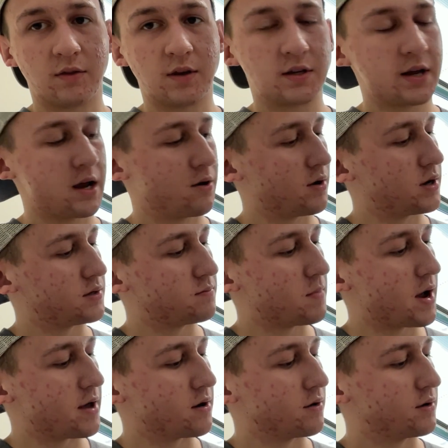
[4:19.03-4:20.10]
the teres
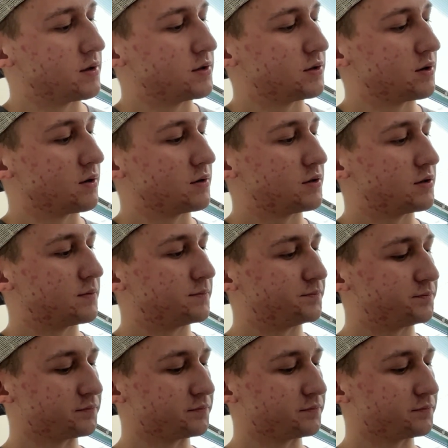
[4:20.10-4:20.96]
minor inserts.